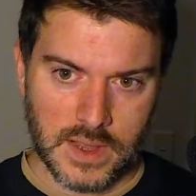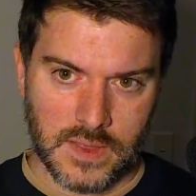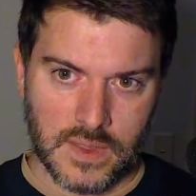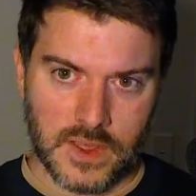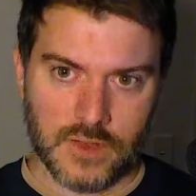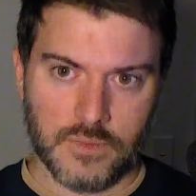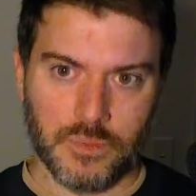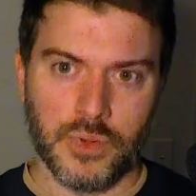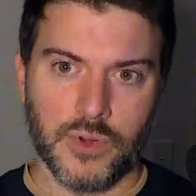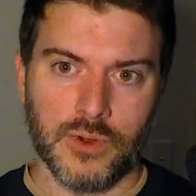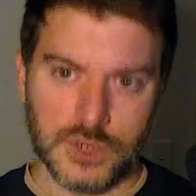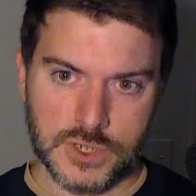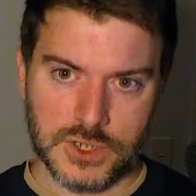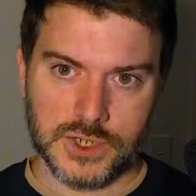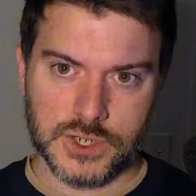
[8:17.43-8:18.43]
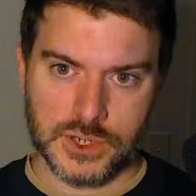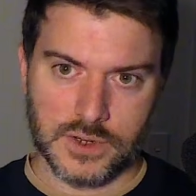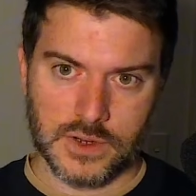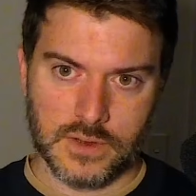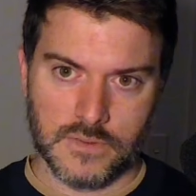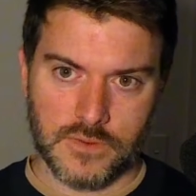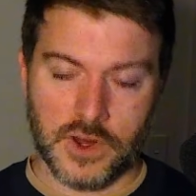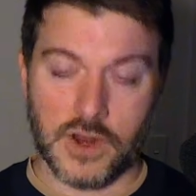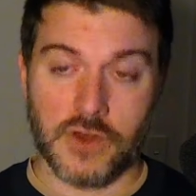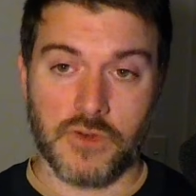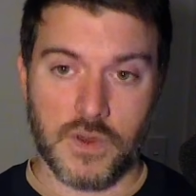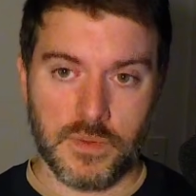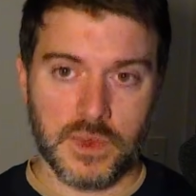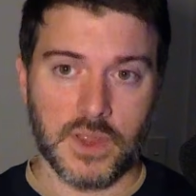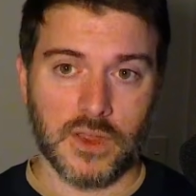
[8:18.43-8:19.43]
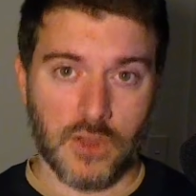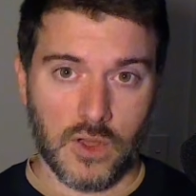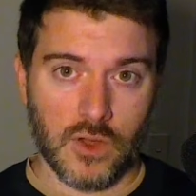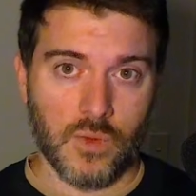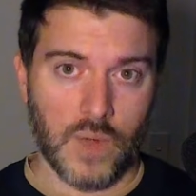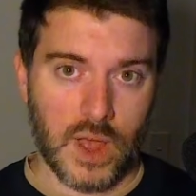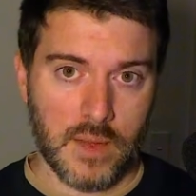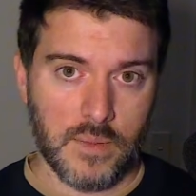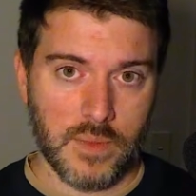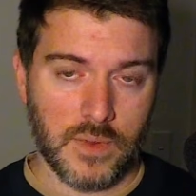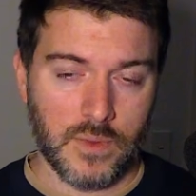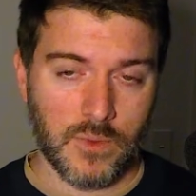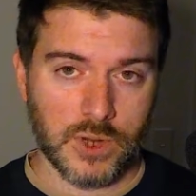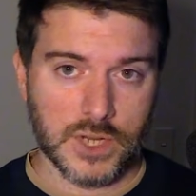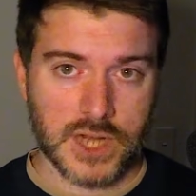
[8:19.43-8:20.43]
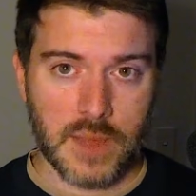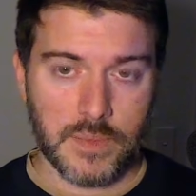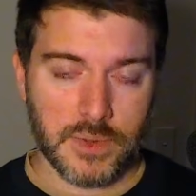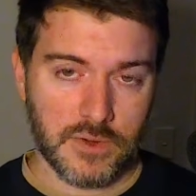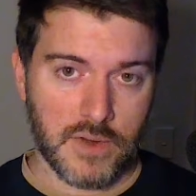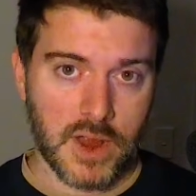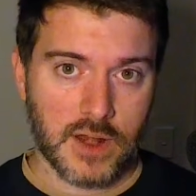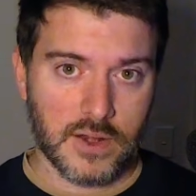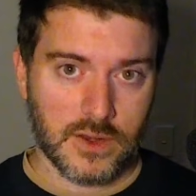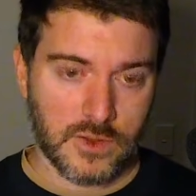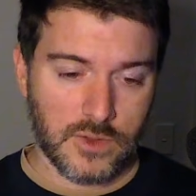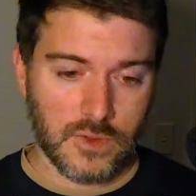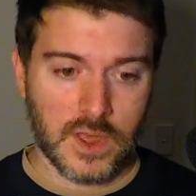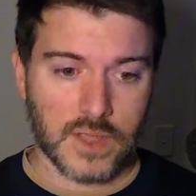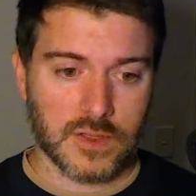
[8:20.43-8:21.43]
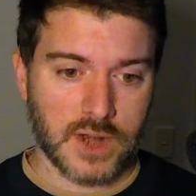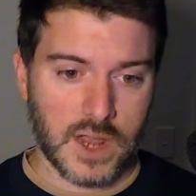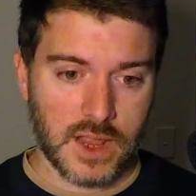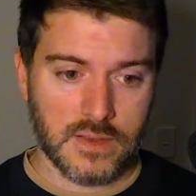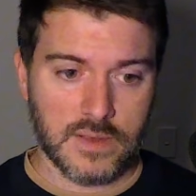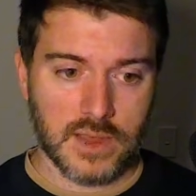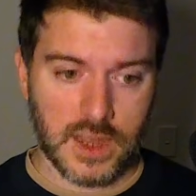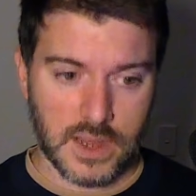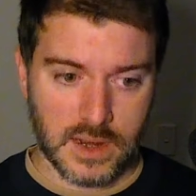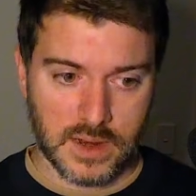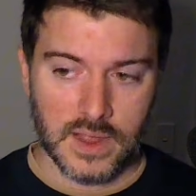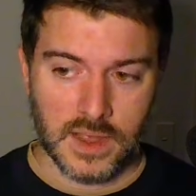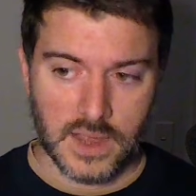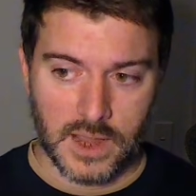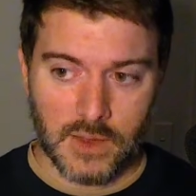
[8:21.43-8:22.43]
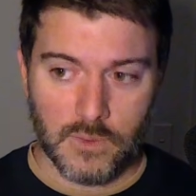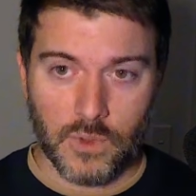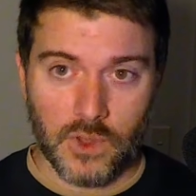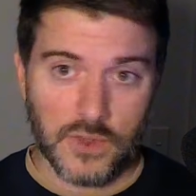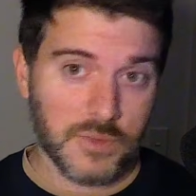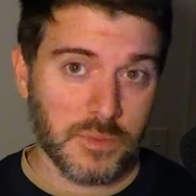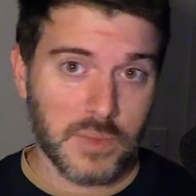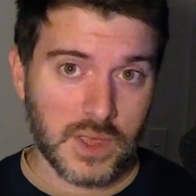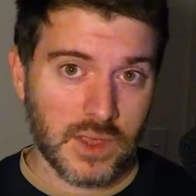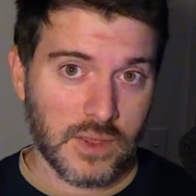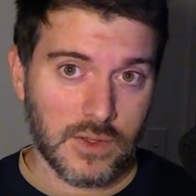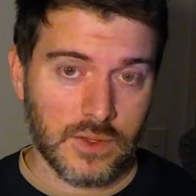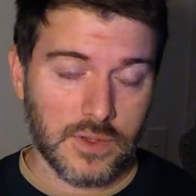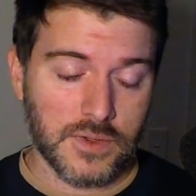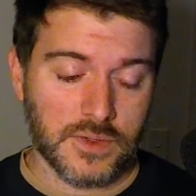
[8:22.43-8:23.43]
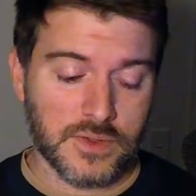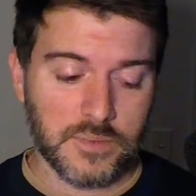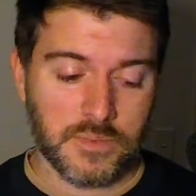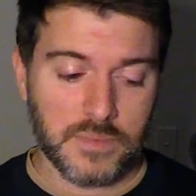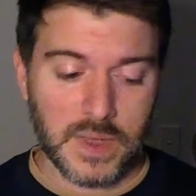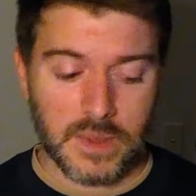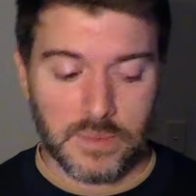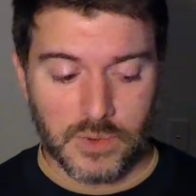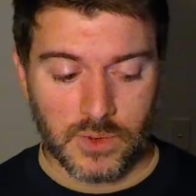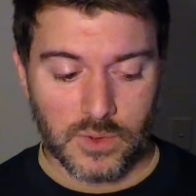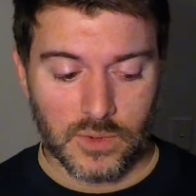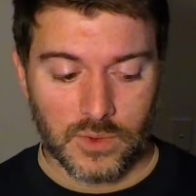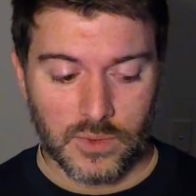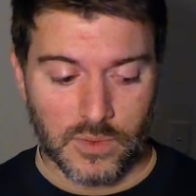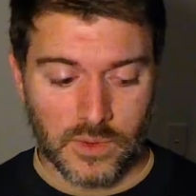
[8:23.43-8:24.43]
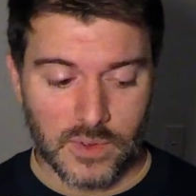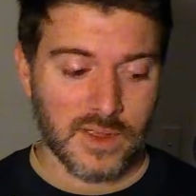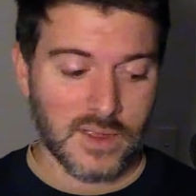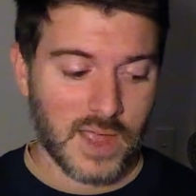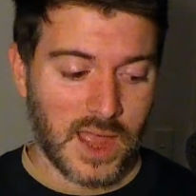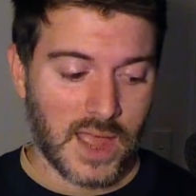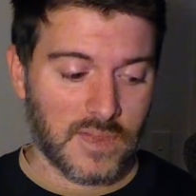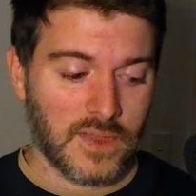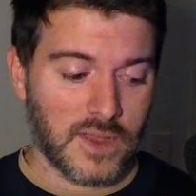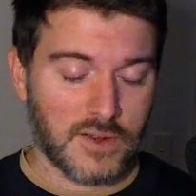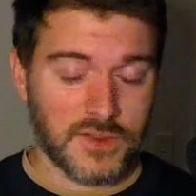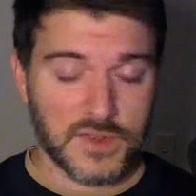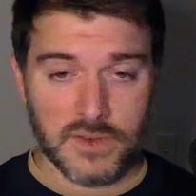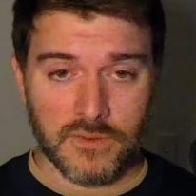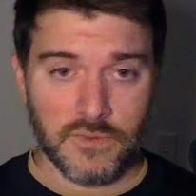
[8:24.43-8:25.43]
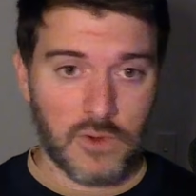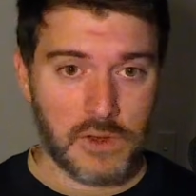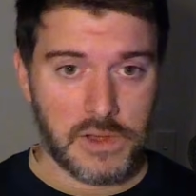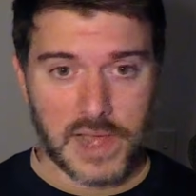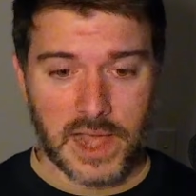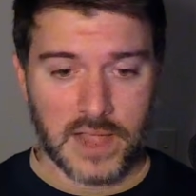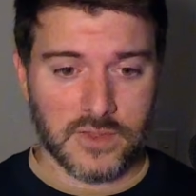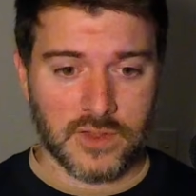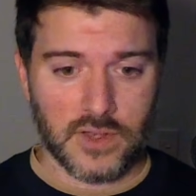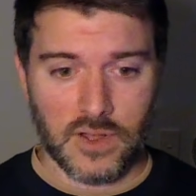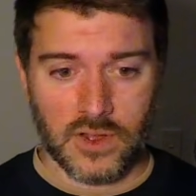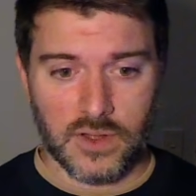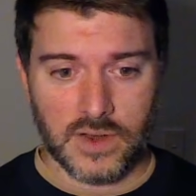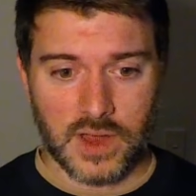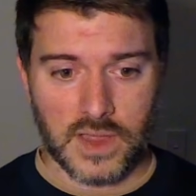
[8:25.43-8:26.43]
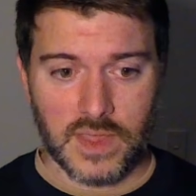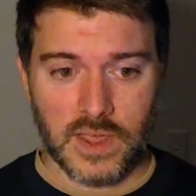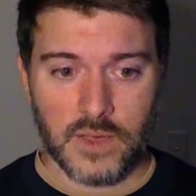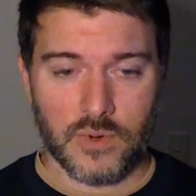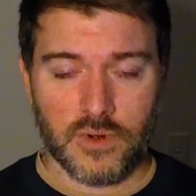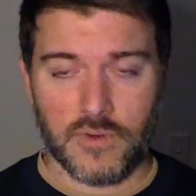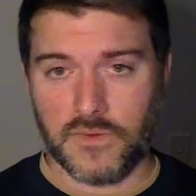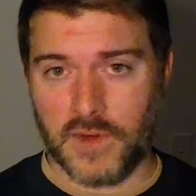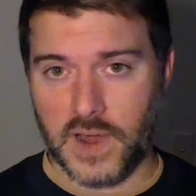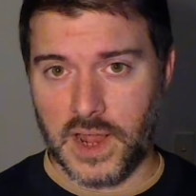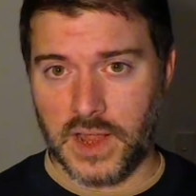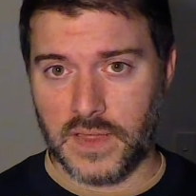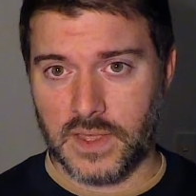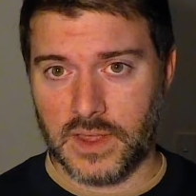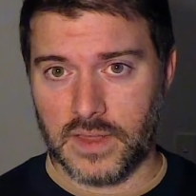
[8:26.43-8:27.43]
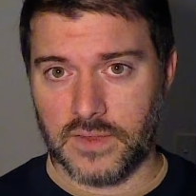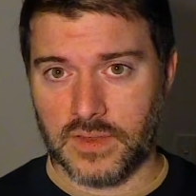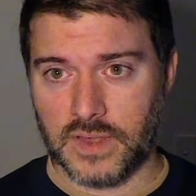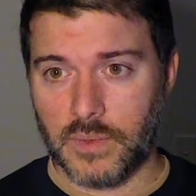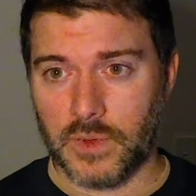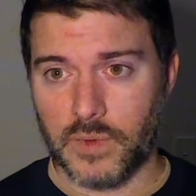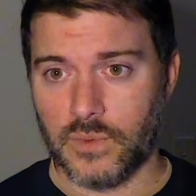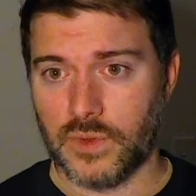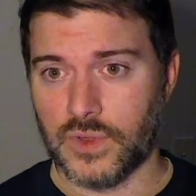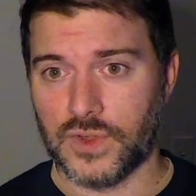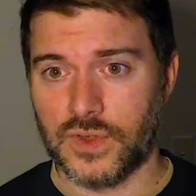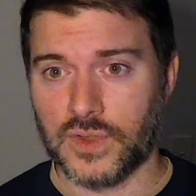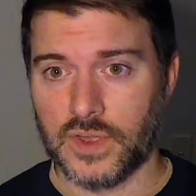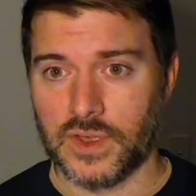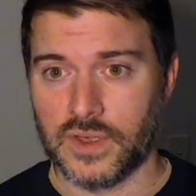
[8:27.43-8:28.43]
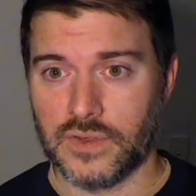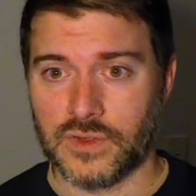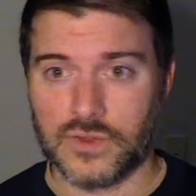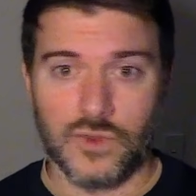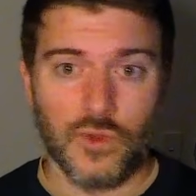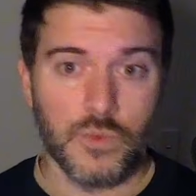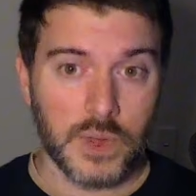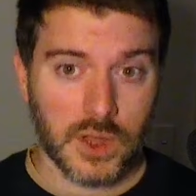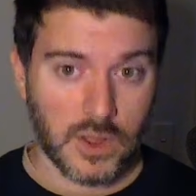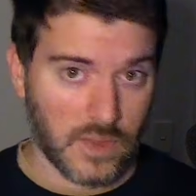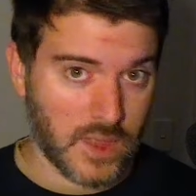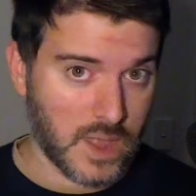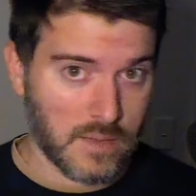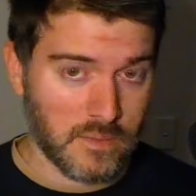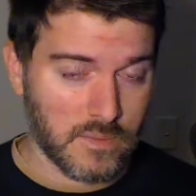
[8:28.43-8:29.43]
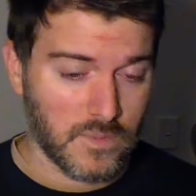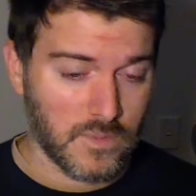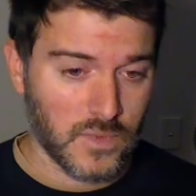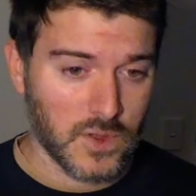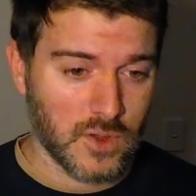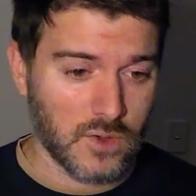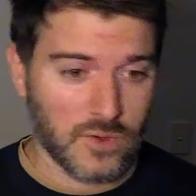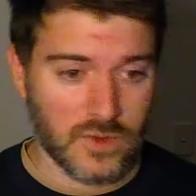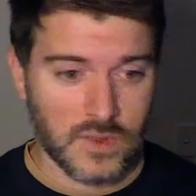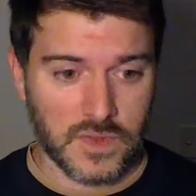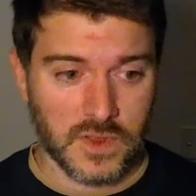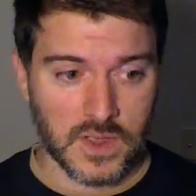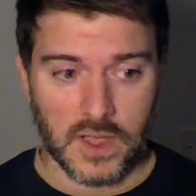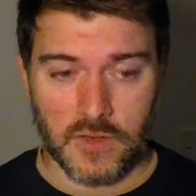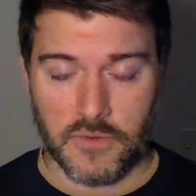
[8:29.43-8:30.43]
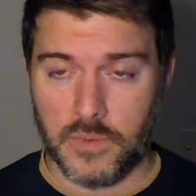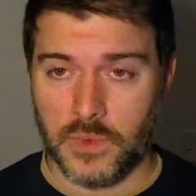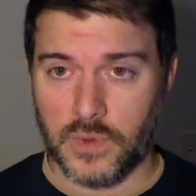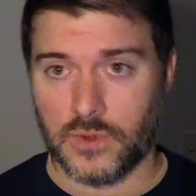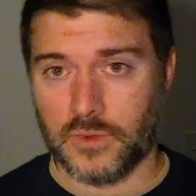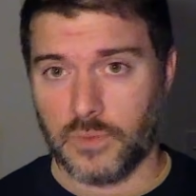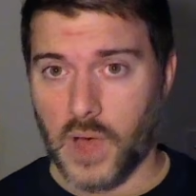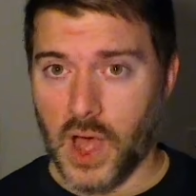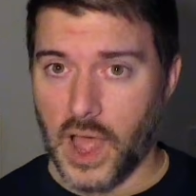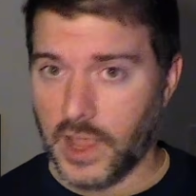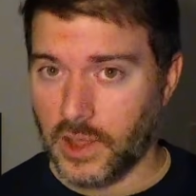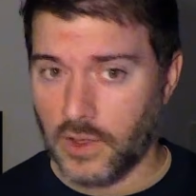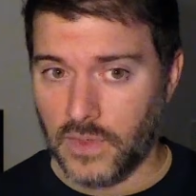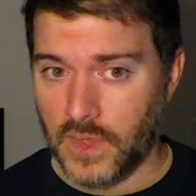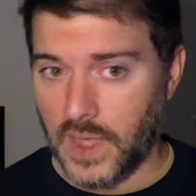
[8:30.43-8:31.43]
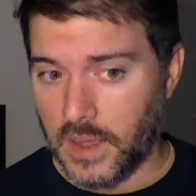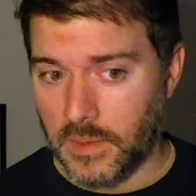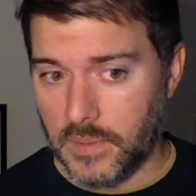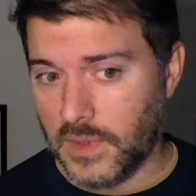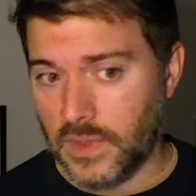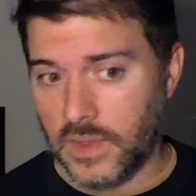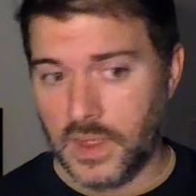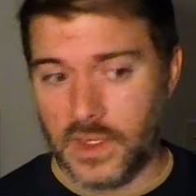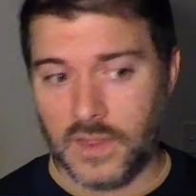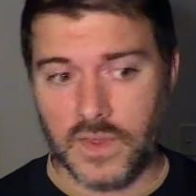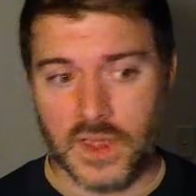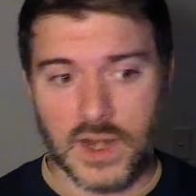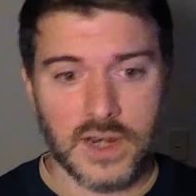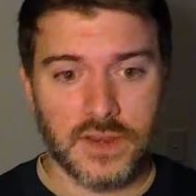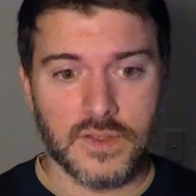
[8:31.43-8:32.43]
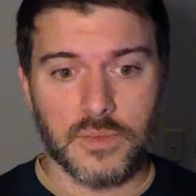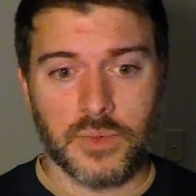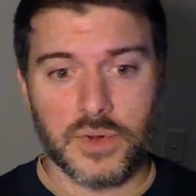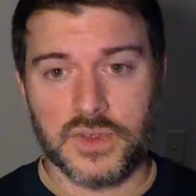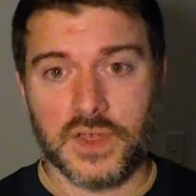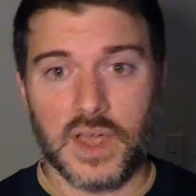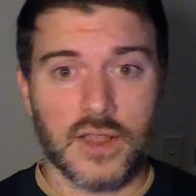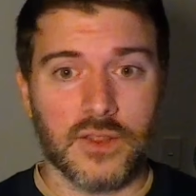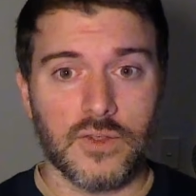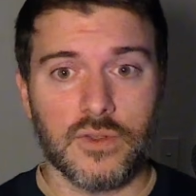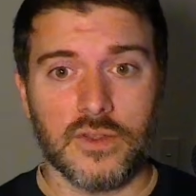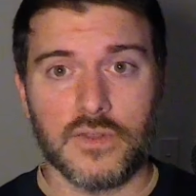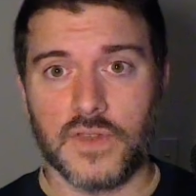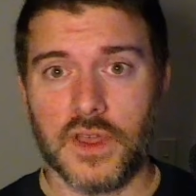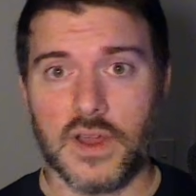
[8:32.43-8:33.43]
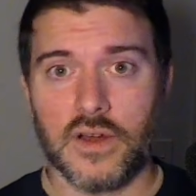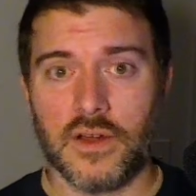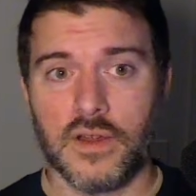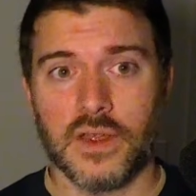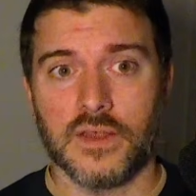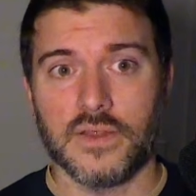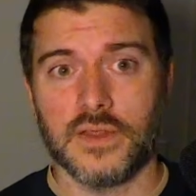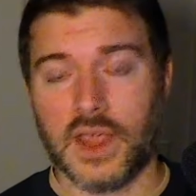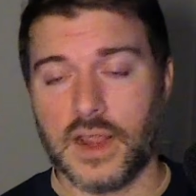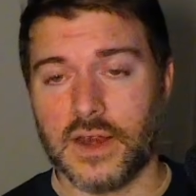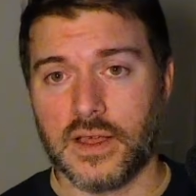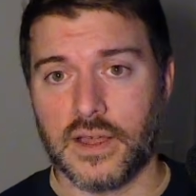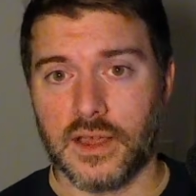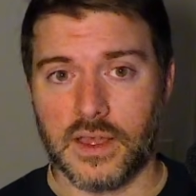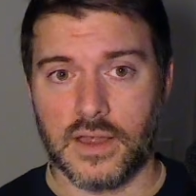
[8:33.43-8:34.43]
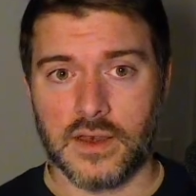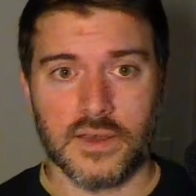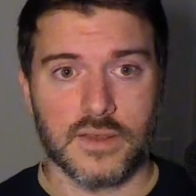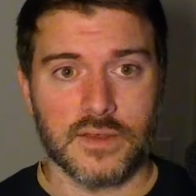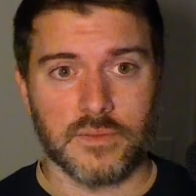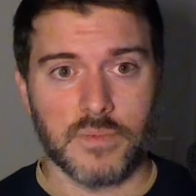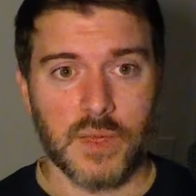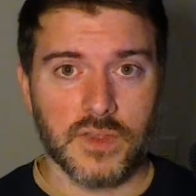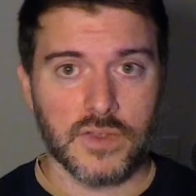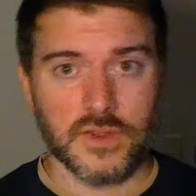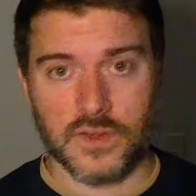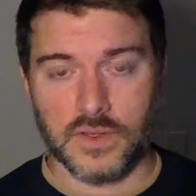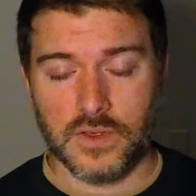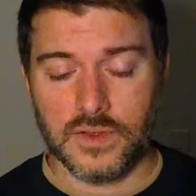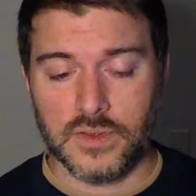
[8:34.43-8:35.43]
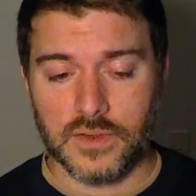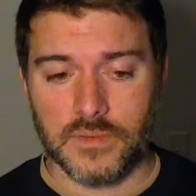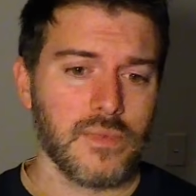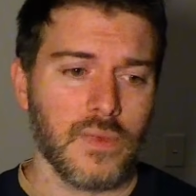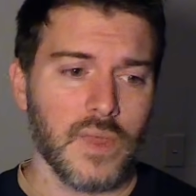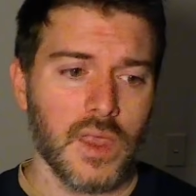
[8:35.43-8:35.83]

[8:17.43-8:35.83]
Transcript: this push for encrypting the whole web, which happened around 2018, it wasn't because people had their tinfoil hats on and they were afraid that someone was snooping on them or that the government was spying on them and they needed to protect all of their data and messages.